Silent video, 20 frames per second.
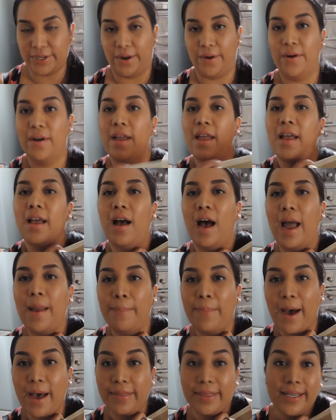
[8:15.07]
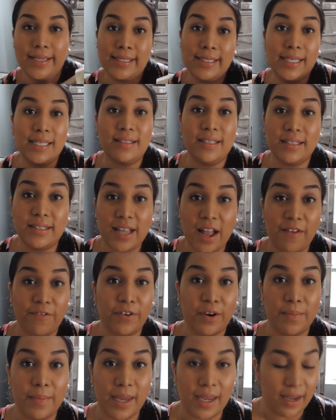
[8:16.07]
So I bought this. This is not
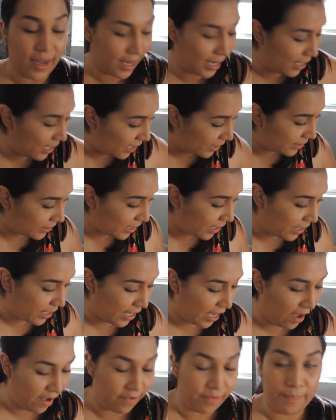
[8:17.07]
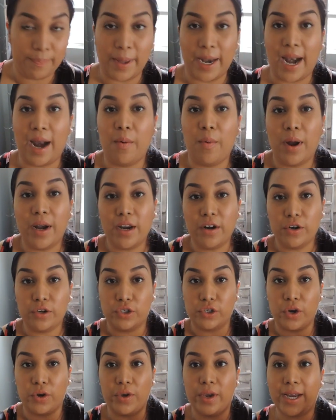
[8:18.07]
for me. It is a gift, but I wanted to
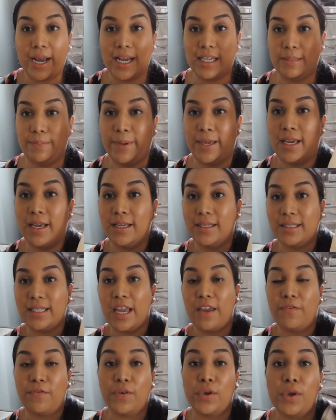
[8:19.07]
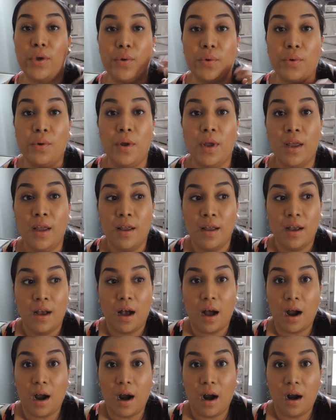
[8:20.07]
show you guys because if you
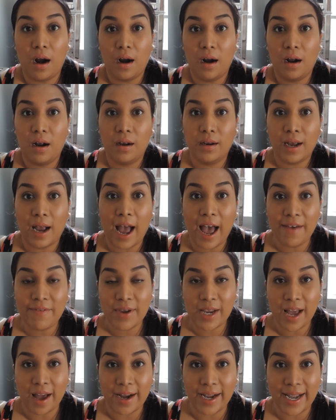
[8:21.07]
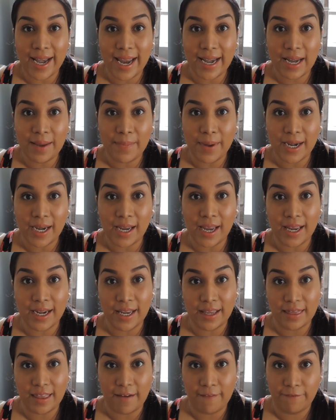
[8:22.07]
haven't gotten anybody
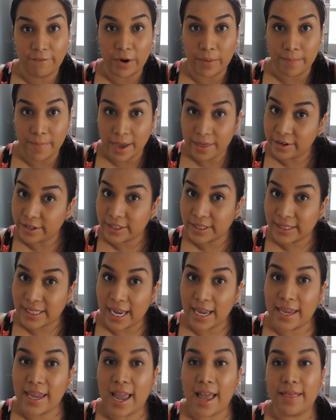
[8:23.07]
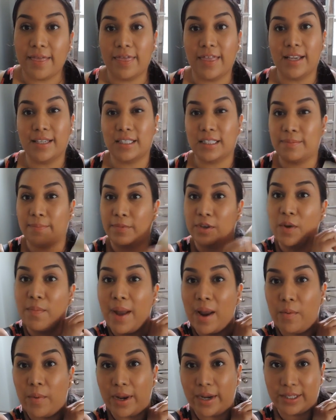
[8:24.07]
anything for Mother's Day yet, this, you
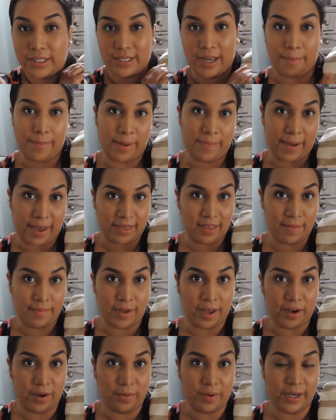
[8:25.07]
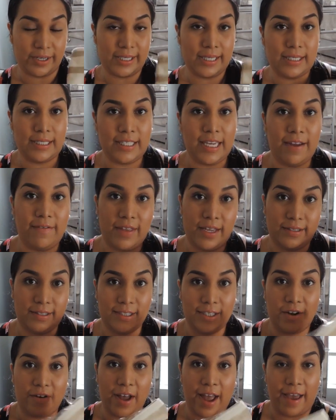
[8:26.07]
might want to stop by Bath & Body Works and see if they
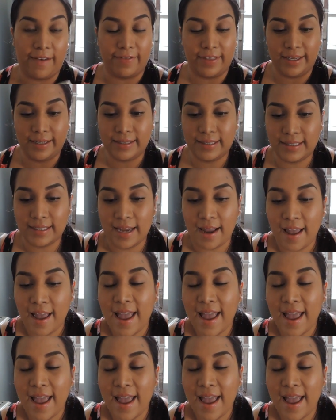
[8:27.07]
still have these.